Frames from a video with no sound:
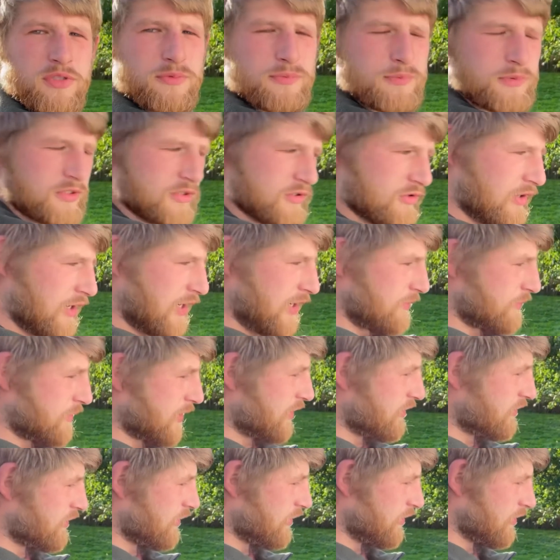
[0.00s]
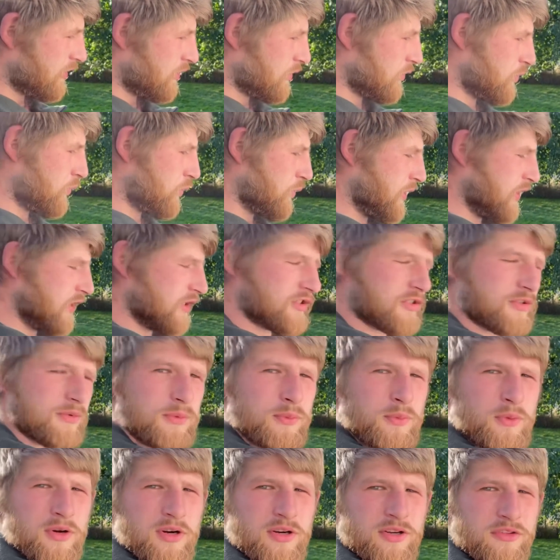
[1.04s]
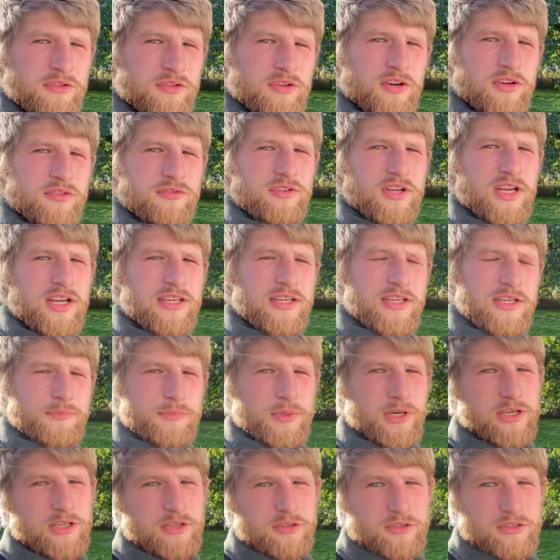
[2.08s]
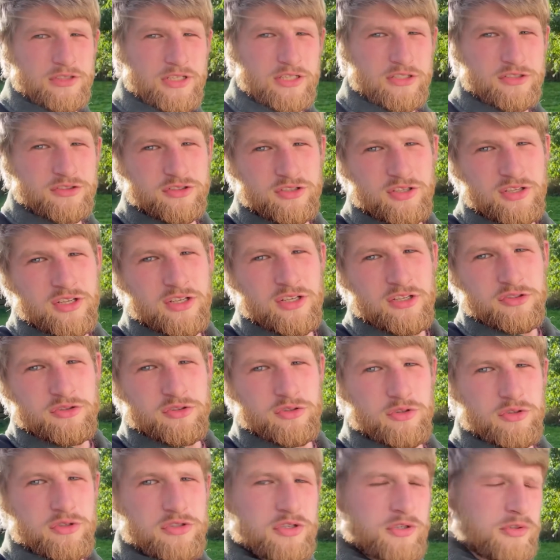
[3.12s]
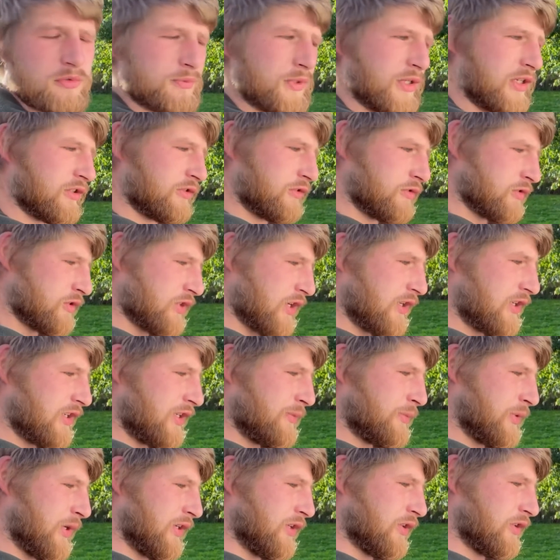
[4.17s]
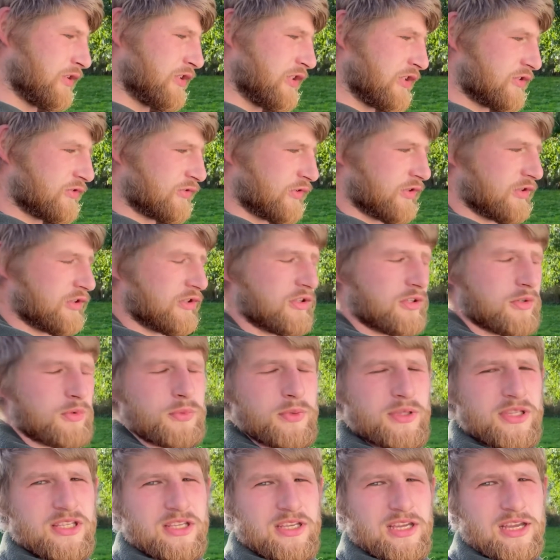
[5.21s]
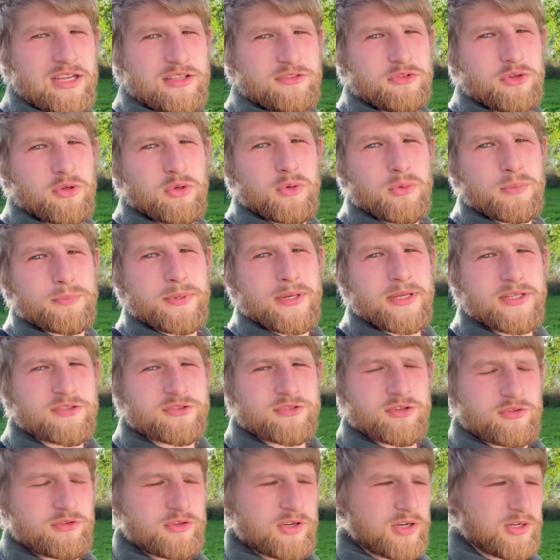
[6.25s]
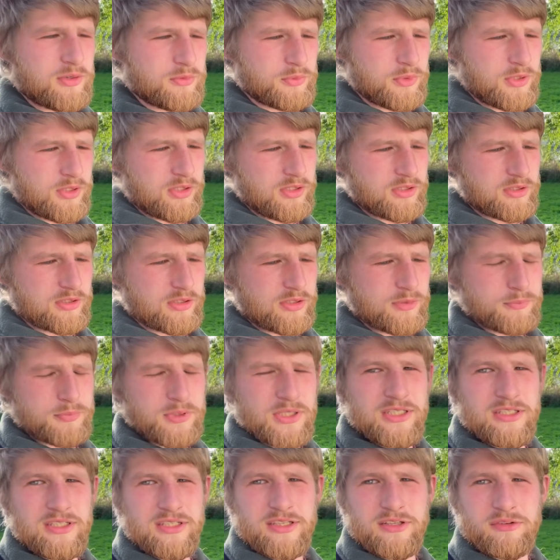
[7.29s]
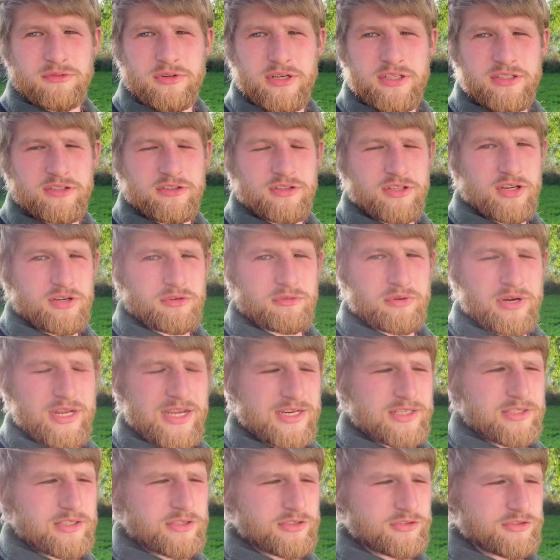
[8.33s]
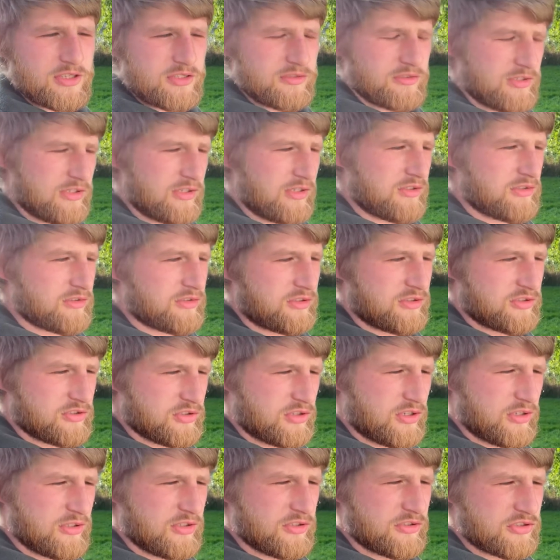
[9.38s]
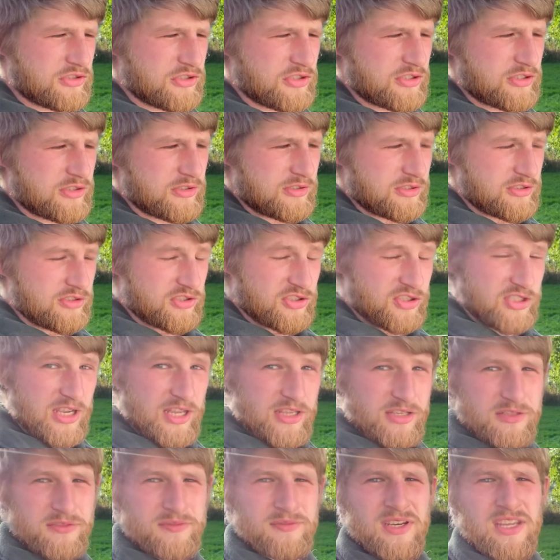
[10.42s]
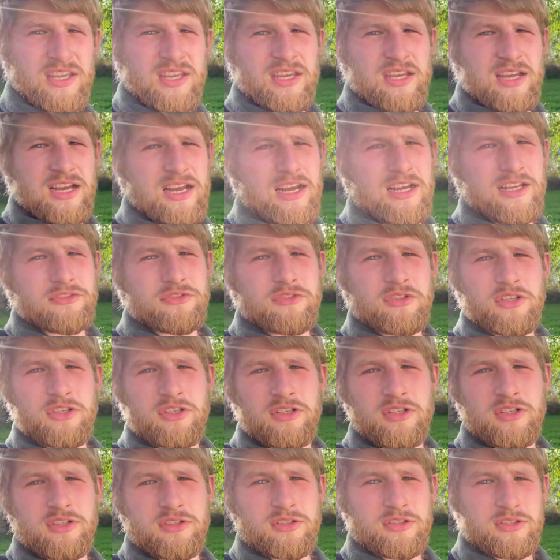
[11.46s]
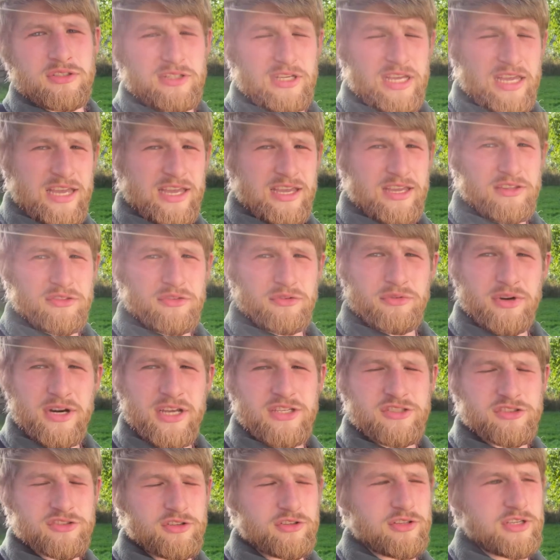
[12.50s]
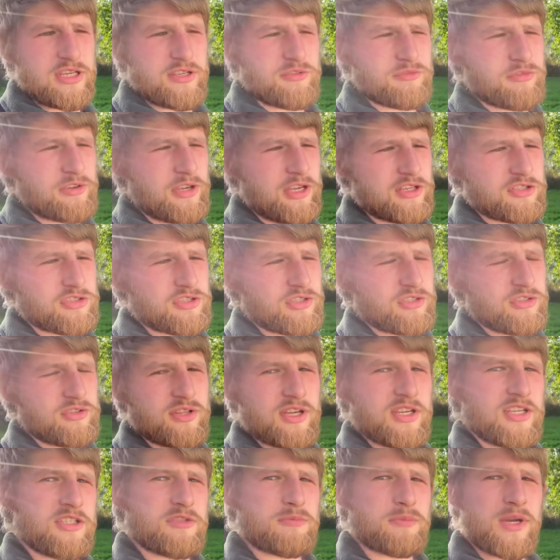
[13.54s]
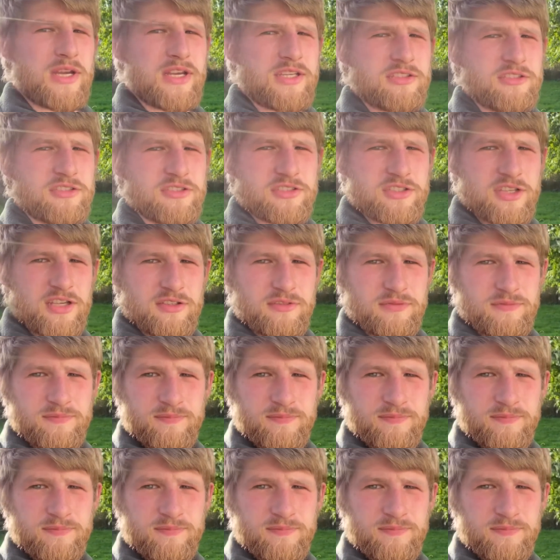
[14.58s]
prescribed another week's worth of antibiotics, so she'll be on those antibiotics for another week, and the hope is that will completely get rid of that redness and the discoloured skin and the rest of the infection that is behind the skin.